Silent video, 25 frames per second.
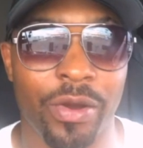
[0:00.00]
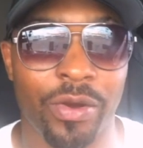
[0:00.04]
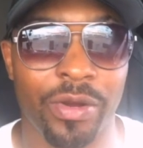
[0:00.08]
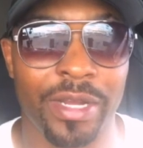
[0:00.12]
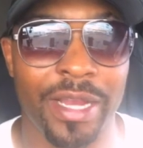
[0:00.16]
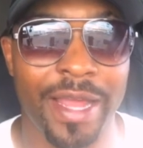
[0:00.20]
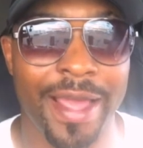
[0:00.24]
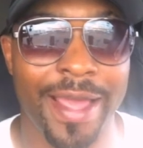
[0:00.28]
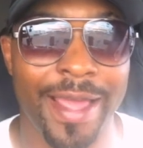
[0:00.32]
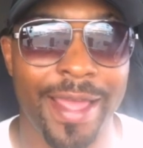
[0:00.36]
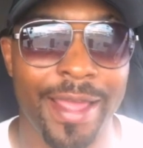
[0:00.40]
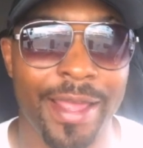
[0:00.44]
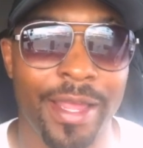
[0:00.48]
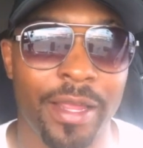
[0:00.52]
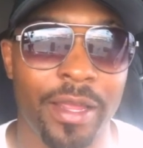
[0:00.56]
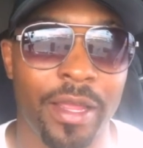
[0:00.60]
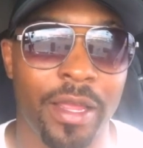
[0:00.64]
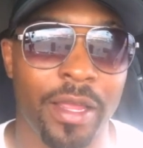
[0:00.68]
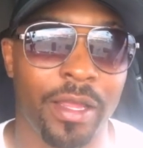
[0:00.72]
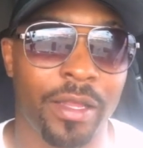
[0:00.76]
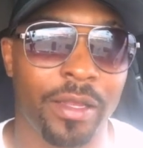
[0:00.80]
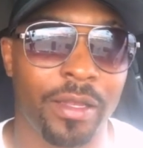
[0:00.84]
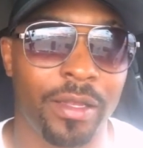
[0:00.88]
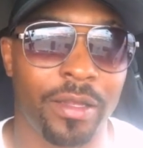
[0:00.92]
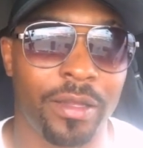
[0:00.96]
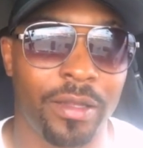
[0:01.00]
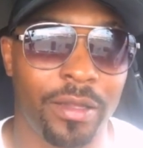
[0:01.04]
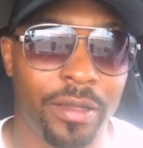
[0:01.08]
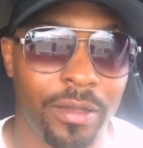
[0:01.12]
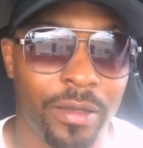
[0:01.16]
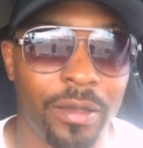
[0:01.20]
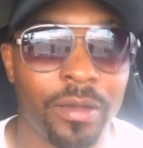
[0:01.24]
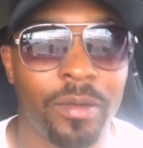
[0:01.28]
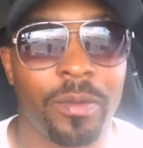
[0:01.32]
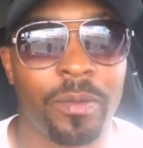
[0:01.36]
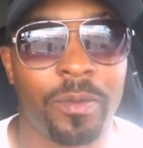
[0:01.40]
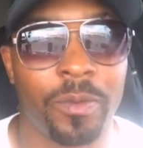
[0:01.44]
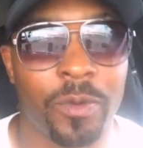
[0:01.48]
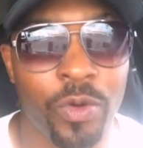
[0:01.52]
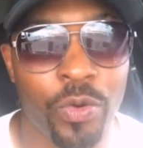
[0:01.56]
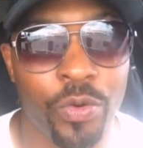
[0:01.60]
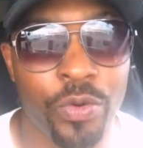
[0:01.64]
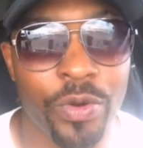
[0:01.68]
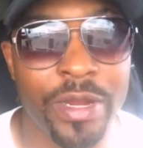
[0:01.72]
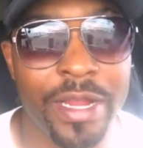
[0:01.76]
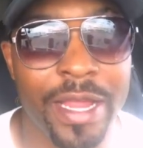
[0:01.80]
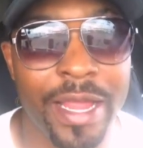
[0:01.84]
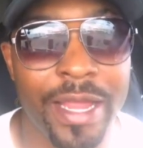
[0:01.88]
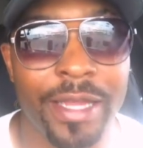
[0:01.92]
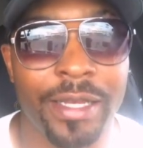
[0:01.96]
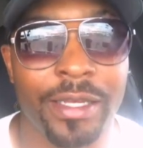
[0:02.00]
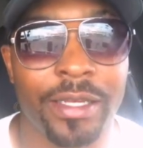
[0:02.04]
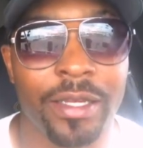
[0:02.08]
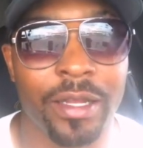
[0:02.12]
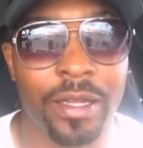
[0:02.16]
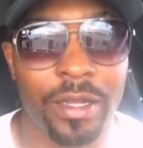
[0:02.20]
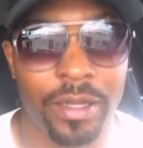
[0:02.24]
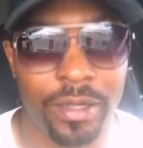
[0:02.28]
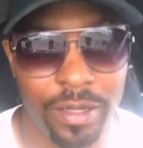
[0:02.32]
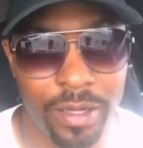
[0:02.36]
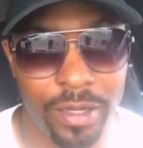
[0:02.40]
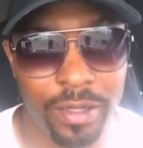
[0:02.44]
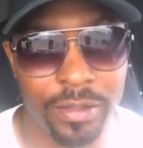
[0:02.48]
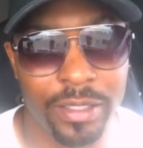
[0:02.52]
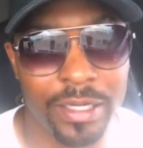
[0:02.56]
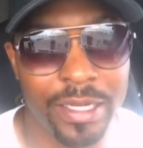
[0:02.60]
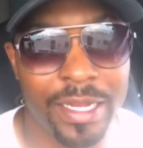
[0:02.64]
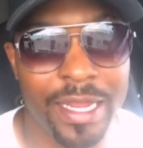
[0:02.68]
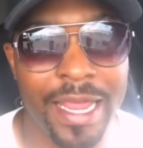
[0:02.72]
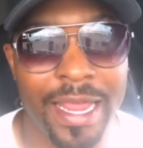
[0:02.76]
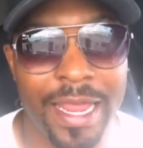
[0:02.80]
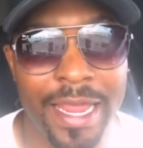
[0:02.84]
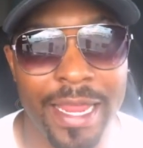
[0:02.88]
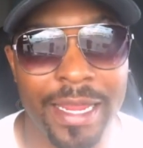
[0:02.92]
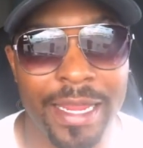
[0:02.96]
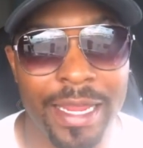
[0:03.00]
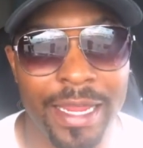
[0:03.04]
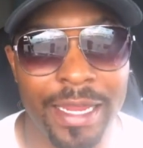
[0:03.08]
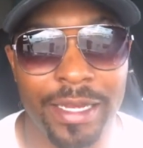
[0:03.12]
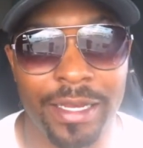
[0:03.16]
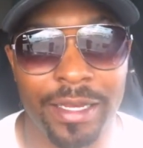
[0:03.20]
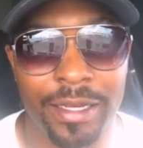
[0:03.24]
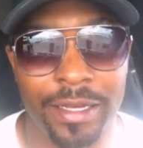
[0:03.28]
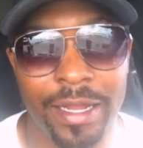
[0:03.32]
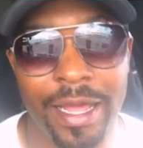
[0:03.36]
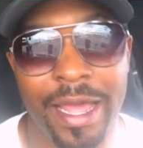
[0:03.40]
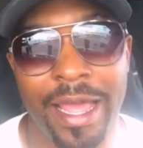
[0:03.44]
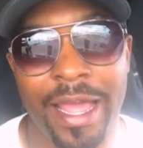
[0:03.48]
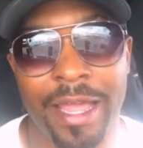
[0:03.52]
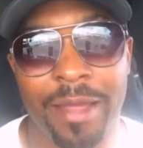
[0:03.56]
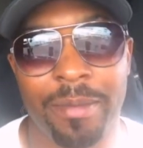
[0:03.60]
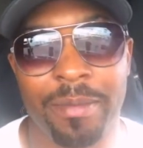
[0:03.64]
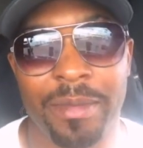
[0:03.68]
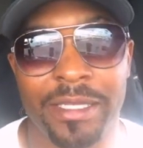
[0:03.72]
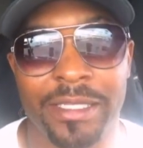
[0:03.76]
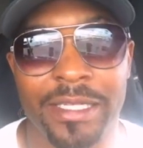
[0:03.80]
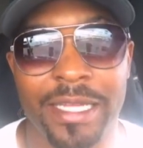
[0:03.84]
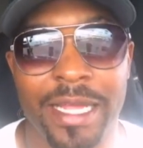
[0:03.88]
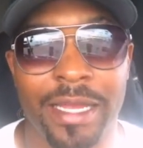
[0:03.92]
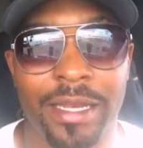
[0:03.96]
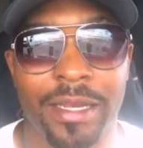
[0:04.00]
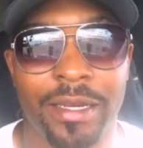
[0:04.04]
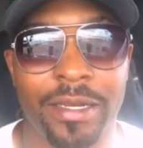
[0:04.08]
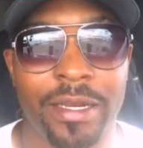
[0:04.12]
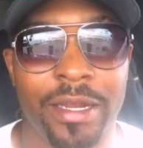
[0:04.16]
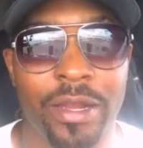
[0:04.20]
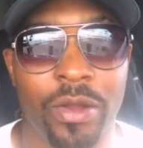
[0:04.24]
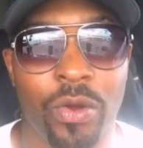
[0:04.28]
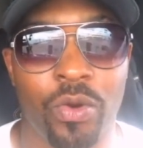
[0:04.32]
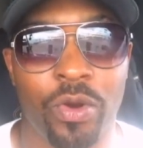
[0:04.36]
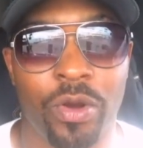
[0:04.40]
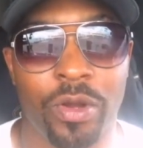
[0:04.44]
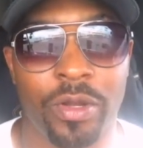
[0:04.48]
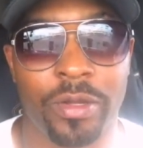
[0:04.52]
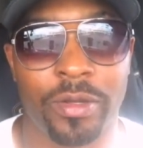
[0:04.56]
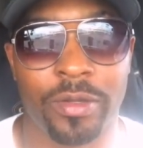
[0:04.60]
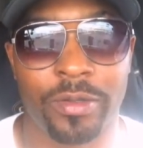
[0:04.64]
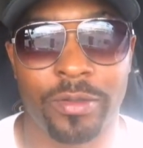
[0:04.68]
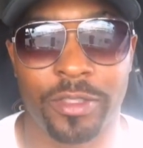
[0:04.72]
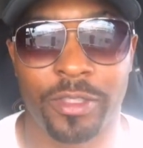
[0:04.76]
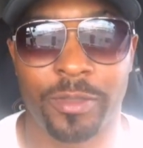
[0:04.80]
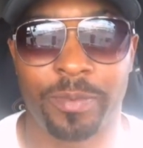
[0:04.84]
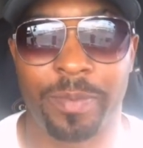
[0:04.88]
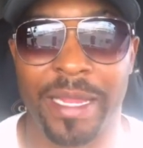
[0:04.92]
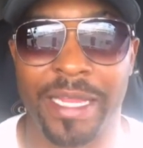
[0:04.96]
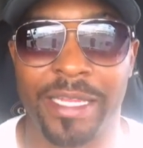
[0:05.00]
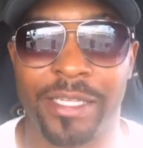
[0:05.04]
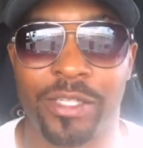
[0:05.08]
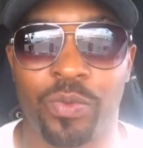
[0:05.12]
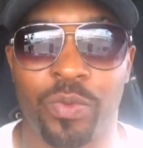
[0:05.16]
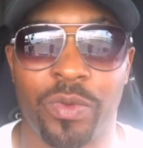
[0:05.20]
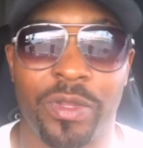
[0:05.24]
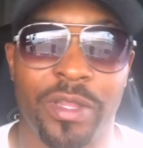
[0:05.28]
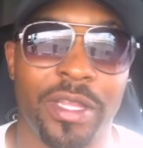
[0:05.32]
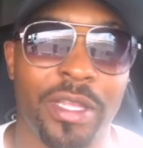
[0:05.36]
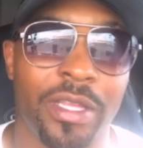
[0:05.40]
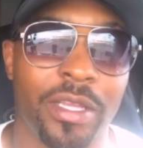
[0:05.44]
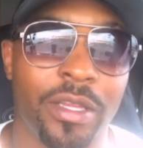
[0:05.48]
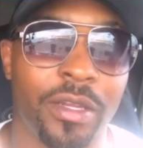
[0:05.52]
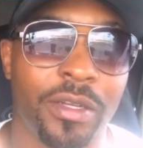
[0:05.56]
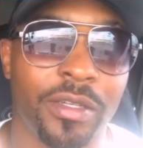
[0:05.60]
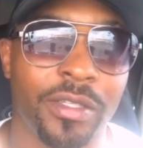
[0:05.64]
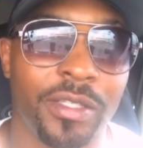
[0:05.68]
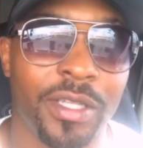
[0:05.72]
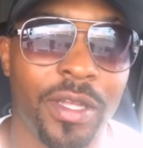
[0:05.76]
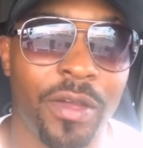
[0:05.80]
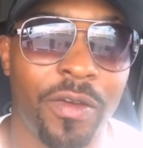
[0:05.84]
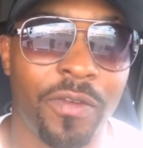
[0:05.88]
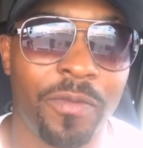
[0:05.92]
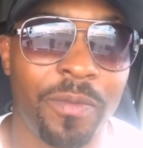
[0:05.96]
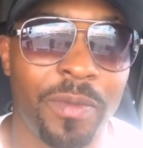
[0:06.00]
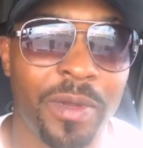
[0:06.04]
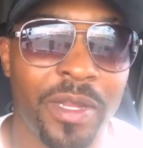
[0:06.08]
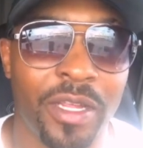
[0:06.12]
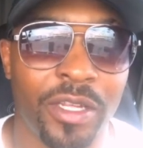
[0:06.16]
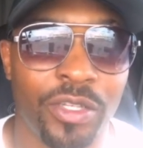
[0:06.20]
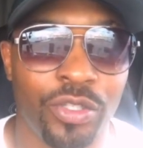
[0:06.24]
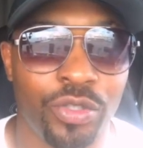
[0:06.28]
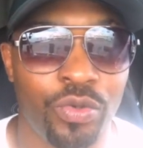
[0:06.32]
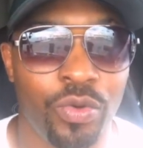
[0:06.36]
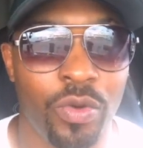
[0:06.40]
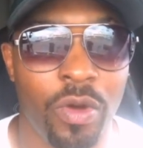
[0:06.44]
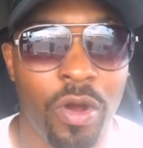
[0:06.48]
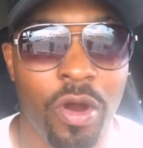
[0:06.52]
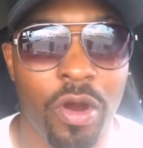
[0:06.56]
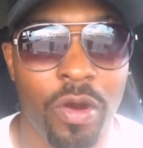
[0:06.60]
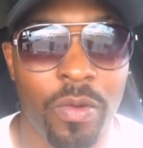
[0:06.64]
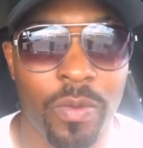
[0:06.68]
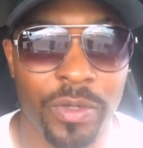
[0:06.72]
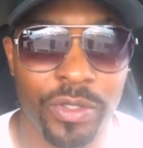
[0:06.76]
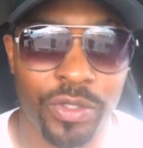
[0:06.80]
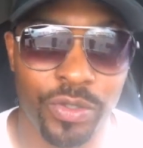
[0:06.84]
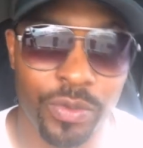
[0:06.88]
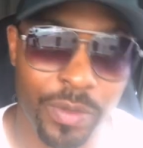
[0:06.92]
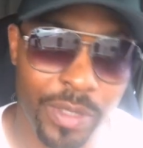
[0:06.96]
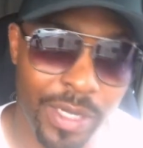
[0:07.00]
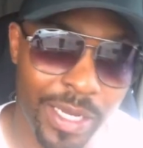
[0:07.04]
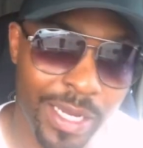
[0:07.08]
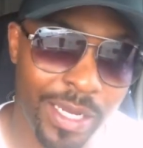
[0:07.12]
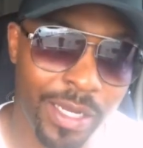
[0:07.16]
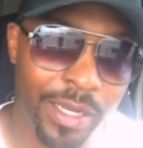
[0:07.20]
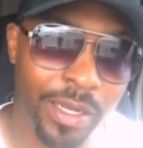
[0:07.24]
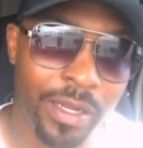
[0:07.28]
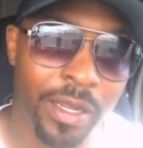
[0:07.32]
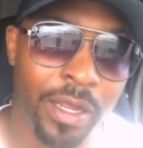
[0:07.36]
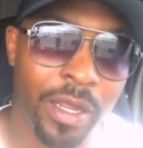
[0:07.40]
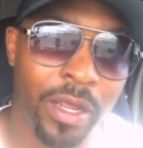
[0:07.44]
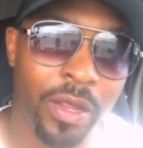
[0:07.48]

dying create a decaying and dying mentality or space within yourself, because you are what you eat.